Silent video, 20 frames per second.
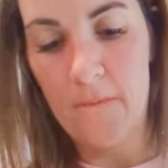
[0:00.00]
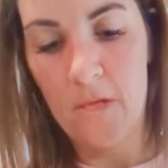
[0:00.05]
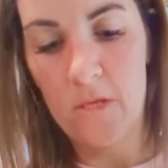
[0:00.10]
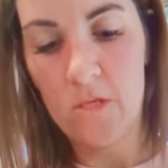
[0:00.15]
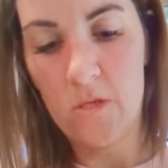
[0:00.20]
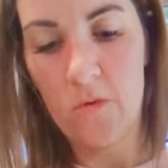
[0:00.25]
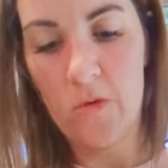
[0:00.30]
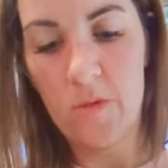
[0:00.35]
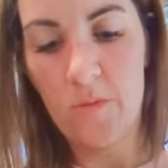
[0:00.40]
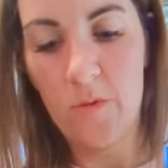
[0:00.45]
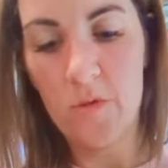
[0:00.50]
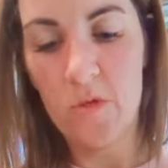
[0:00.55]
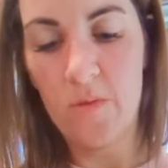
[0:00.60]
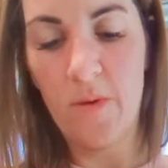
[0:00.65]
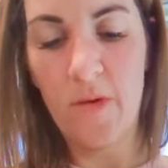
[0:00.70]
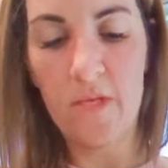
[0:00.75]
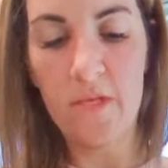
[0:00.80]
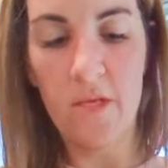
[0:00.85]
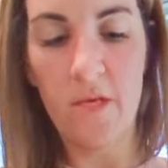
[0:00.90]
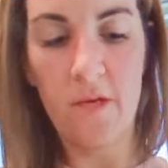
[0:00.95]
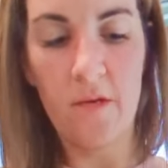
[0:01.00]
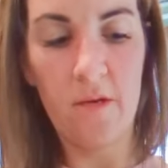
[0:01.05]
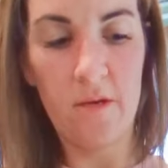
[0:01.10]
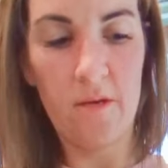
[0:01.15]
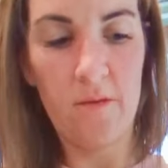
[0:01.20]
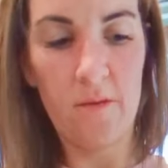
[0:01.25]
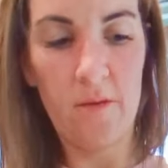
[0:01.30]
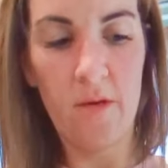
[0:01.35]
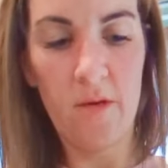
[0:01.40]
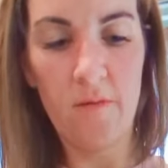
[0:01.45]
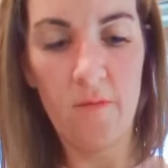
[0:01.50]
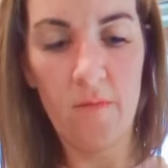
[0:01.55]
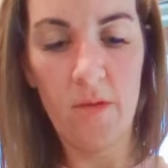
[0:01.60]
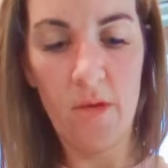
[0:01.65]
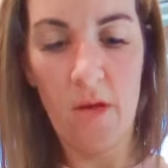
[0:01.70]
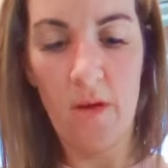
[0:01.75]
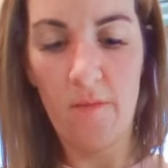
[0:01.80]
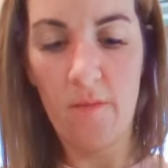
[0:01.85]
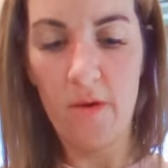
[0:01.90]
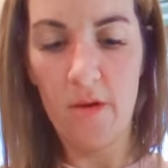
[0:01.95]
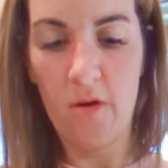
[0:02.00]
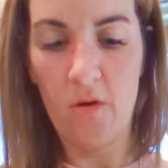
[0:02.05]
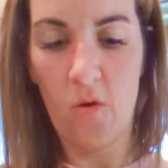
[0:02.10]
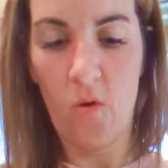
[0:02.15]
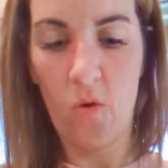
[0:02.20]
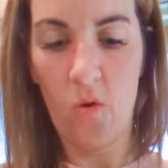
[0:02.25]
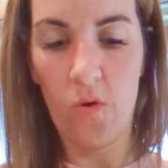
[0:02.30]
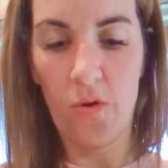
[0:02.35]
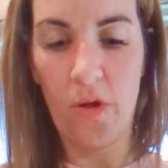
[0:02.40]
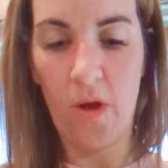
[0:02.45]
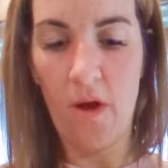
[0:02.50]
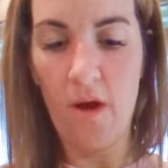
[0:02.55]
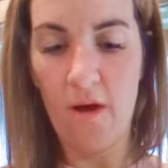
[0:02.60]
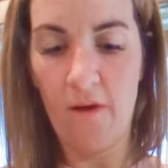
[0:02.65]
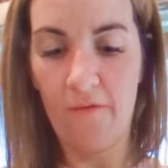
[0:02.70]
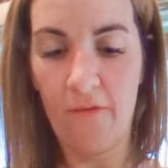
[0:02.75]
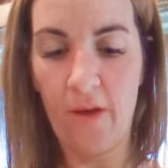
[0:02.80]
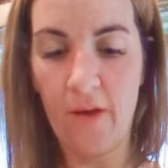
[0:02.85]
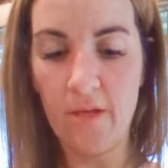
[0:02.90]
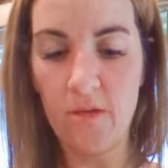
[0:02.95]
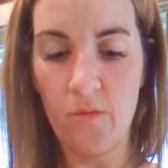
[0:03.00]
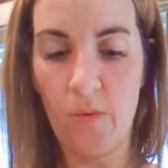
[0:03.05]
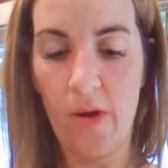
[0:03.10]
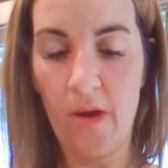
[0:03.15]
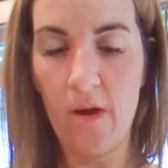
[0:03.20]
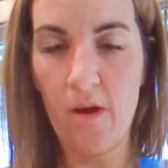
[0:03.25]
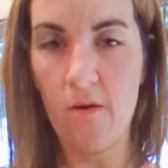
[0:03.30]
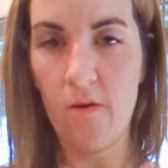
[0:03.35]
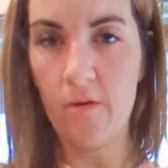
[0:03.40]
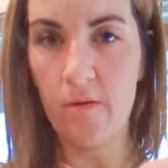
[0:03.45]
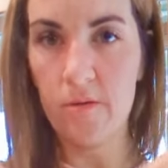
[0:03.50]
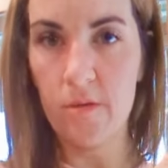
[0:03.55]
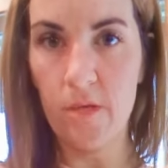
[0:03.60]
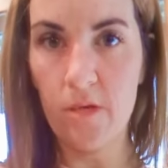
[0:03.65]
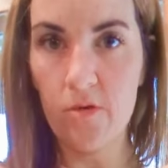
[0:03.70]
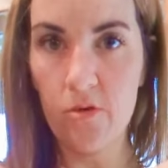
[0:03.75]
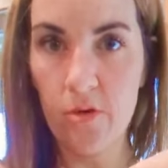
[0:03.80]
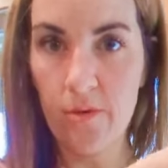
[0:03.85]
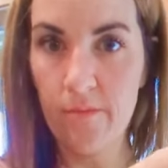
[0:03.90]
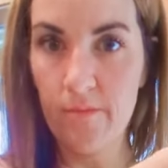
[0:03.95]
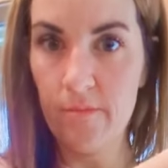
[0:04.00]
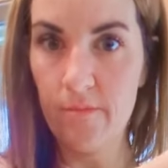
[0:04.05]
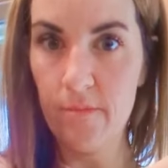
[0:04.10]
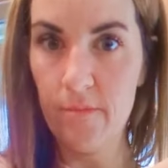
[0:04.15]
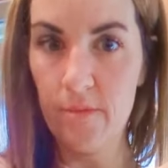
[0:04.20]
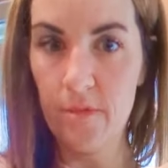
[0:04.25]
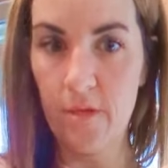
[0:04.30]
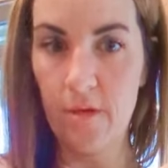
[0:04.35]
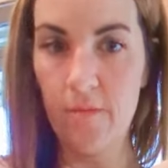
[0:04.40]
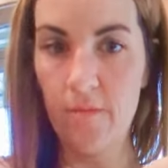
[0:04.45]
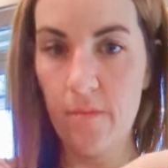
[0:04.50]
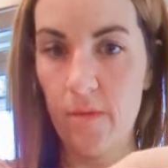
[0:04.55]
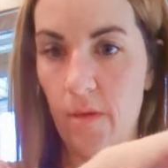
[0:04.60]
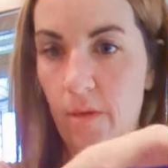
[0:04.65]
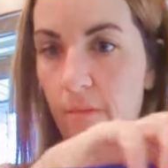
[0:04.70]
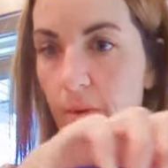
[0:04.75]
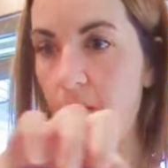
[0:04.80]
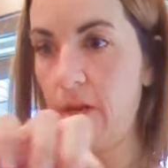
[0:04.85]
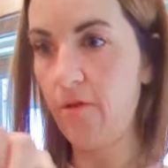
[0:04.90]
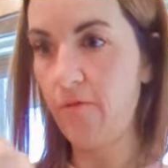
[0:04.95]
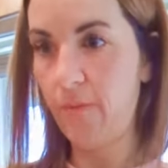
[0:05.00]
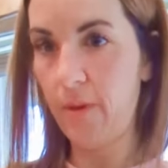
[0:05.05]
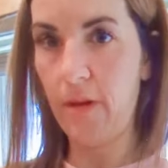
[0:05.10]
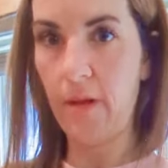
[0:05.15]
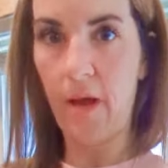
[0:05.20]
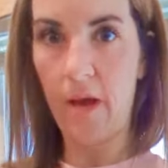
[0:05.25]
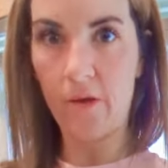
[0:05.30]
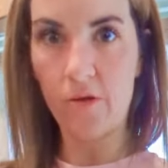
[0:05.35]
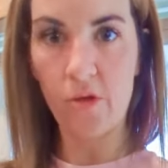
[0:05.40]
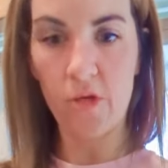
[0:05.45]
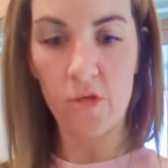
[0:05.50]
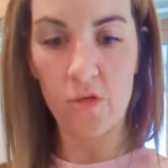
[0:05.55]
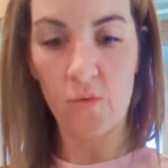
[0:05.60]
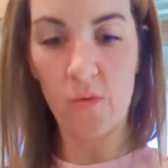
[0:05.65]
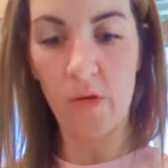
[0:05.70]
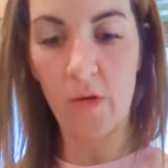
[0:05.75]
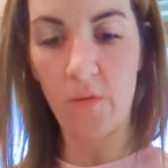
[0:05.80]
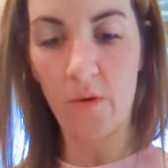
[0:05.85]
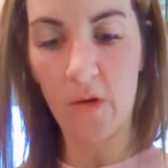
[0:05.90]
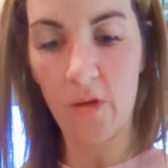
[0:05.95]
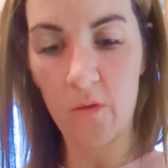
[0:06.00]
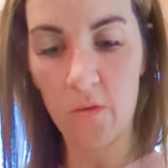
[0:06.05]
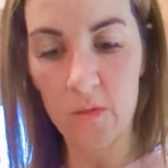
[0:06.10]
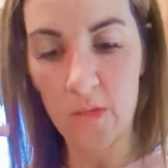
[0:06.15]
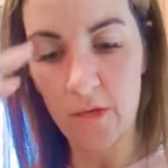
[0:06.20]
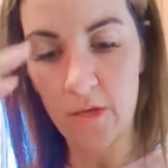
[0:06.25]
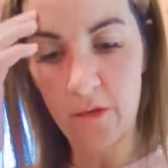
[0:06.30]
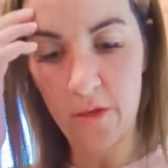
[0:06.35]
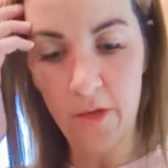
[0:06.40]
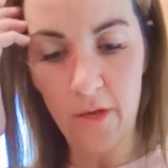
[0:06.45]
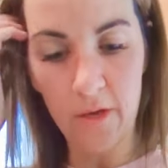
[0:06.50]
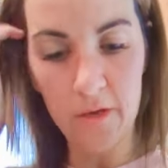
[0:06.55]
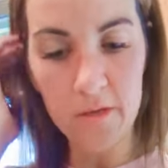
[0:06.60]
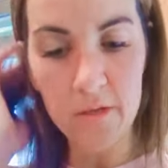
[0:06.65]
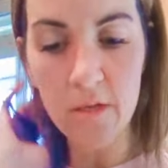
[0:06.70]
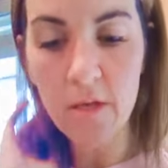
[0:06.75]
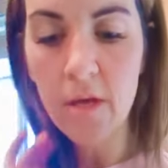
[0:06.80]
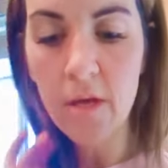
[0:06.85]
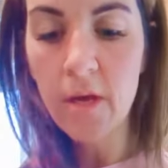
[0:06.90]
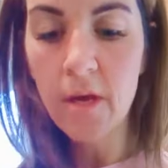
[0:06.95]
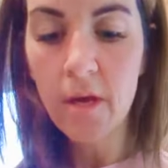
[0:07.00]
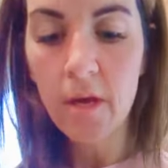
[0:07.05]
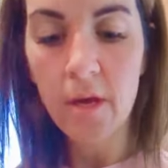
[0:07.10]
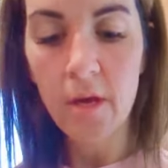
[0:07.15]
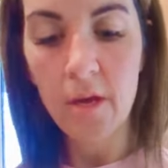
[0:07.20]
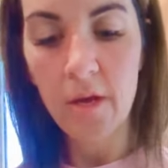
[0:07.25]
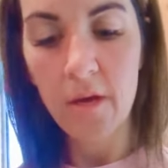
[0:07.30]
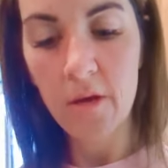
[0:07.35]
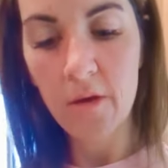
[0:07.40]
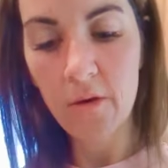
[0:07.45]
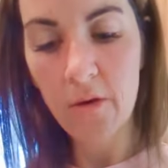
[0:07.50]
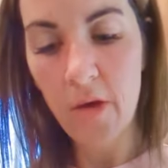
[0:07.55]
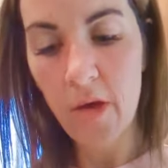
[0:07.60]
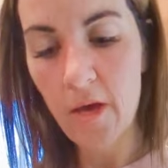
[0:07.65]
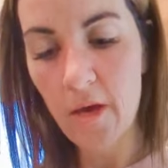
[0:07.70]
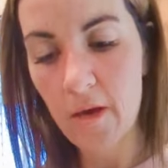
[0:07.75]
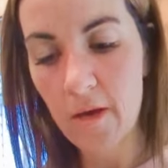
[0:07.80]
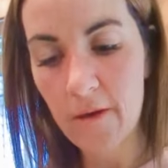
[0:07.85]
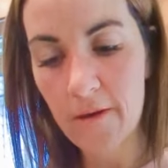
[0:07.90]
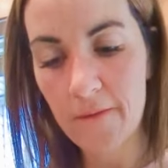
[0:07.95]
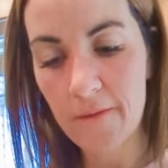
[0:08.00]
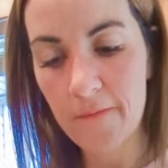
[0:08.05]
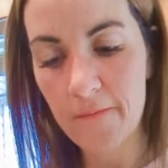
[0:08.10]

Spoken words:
So we're supposed to mix it. I'm gonna hold off. That's wow, Sandra. It might have been actually 21 of those little things. Okay.